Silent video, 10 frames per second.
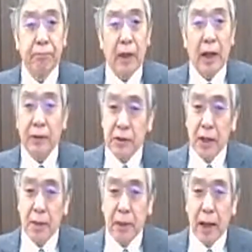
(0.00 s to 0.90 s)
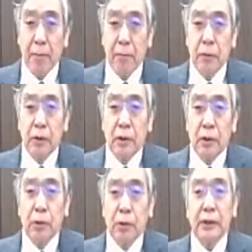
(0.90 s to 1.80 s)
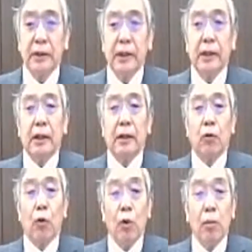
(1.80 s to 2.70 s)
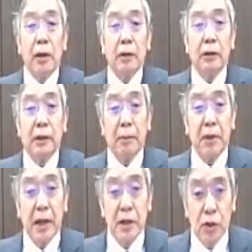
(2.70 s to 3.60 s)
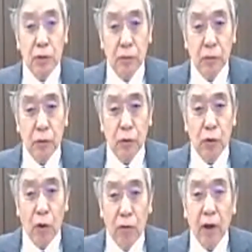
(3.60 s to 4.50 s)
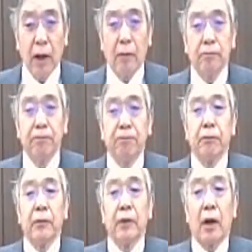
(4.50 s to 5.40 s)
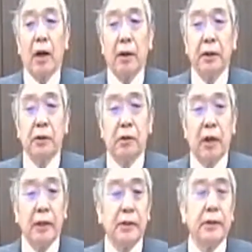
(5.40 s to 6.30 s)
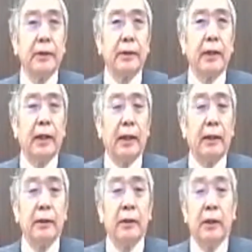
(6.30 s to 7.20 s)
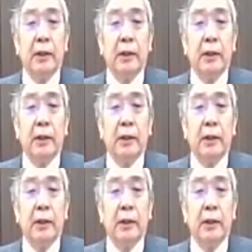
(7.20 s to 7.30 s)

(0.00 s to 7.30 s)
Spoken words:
At the same time, we are seeing a global determination to overcome the current crisis and